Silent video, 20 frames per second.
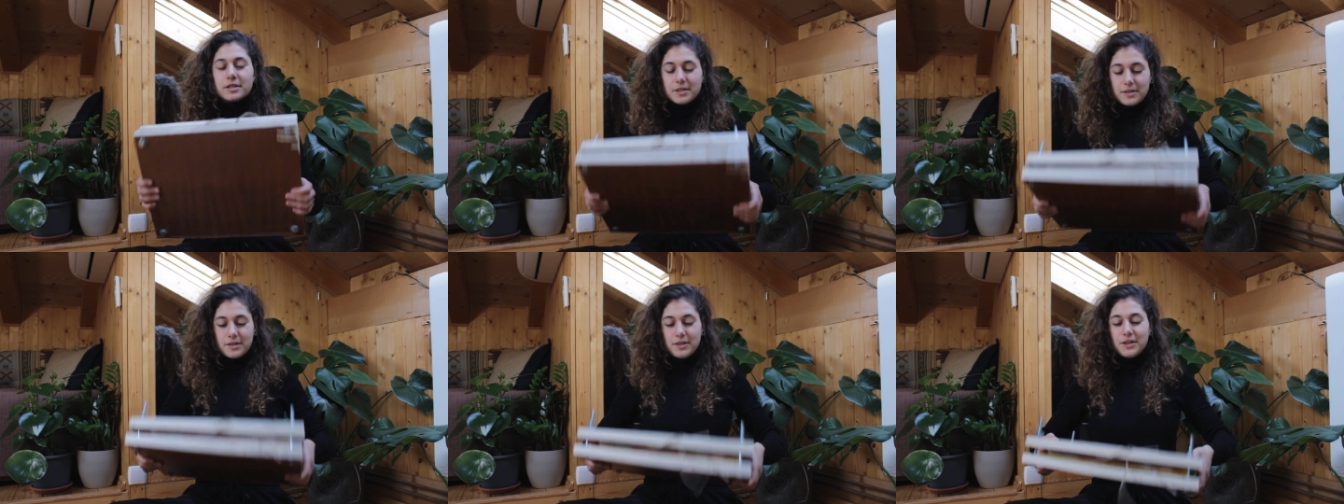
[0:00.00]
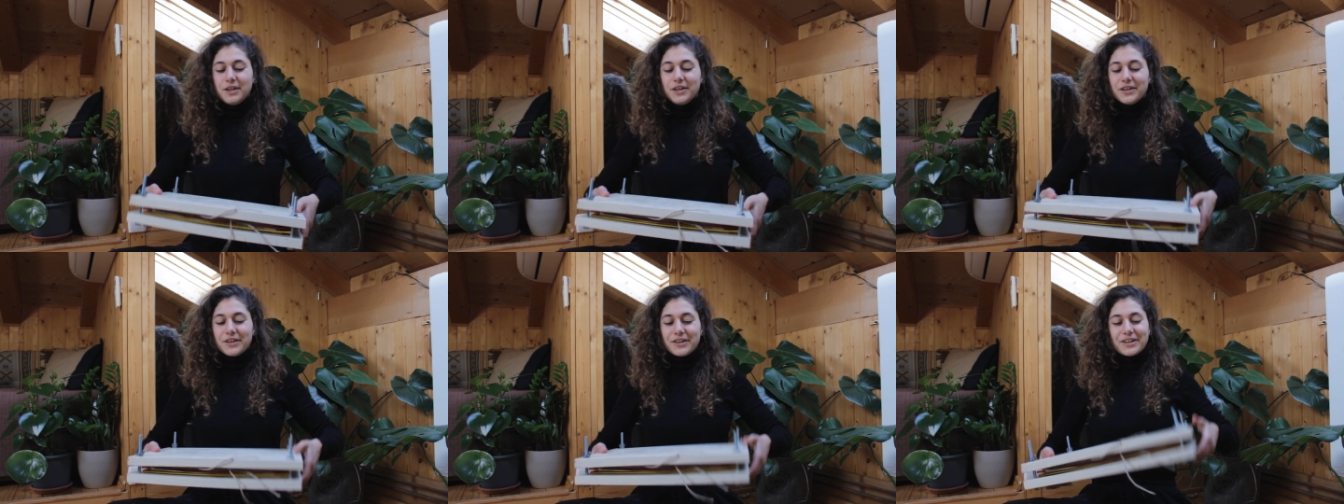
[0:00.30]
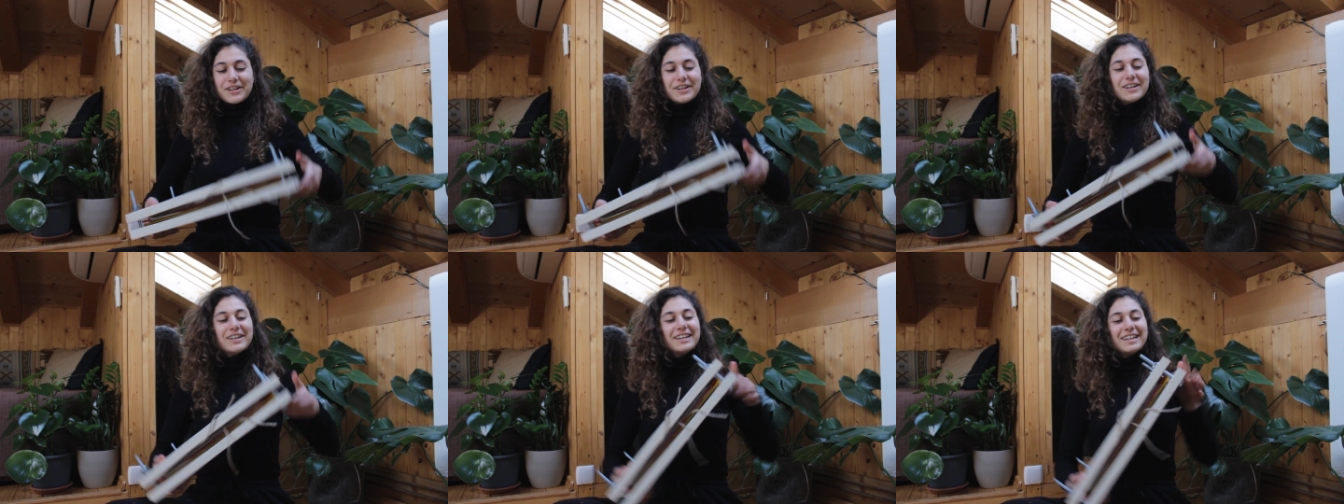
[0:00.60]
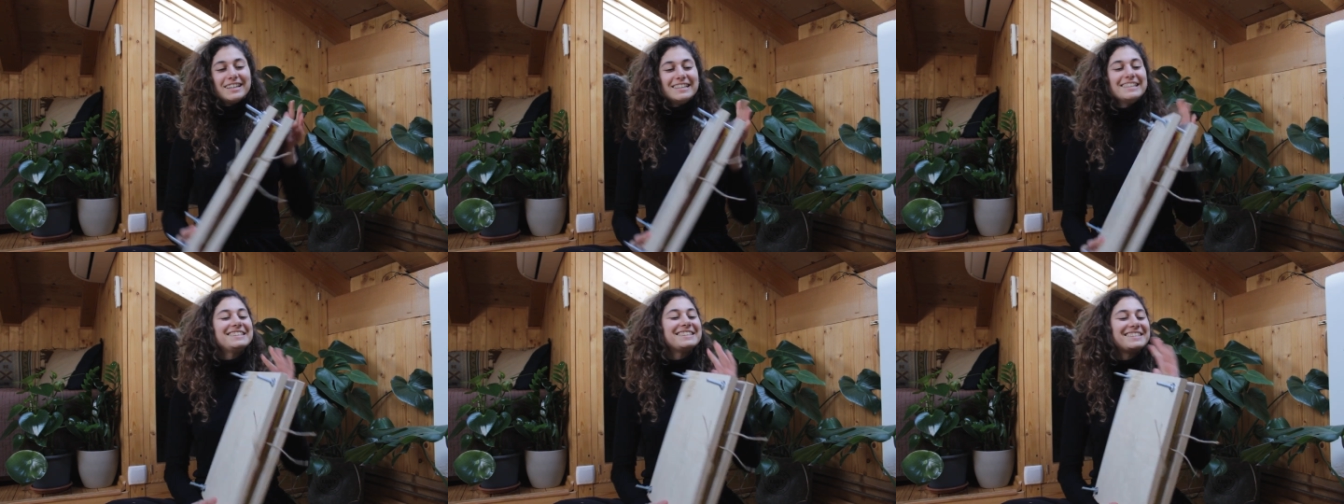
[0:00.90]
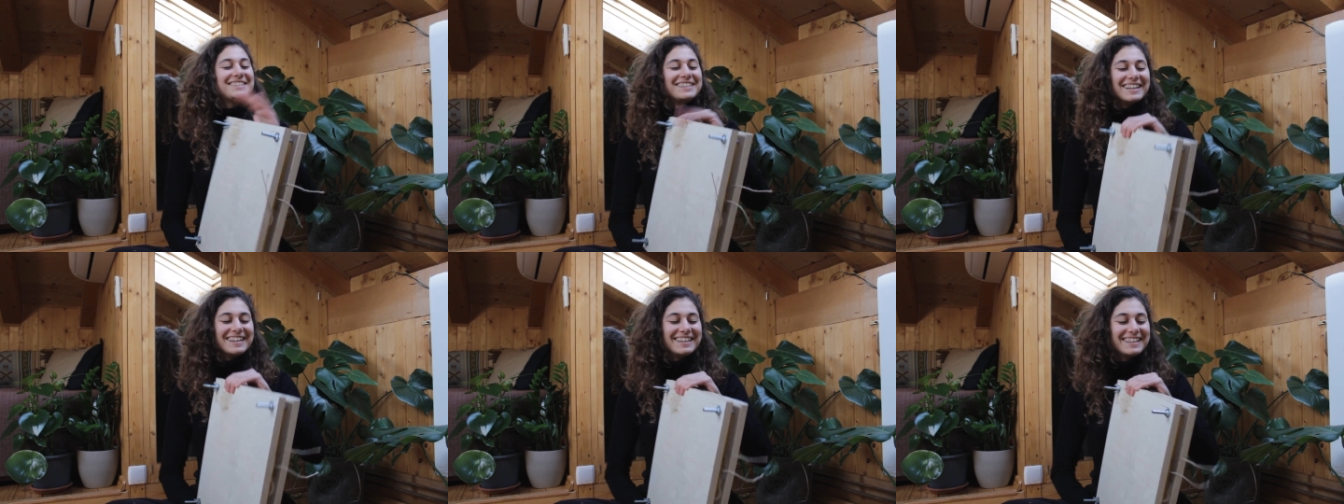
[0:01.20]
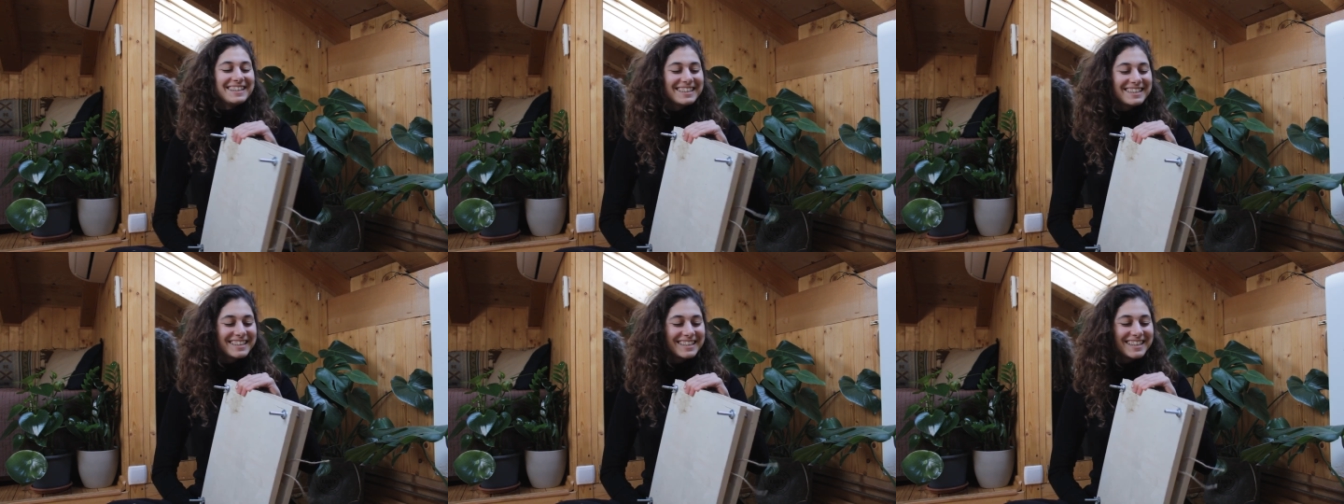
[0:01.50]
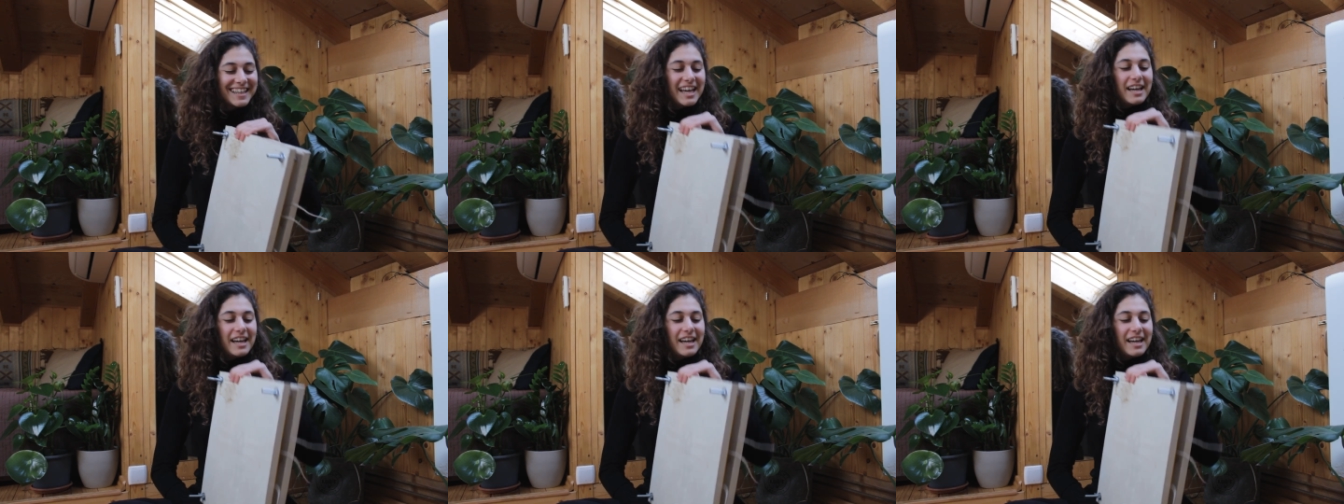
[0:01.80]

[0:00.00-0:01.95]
is here. It's done.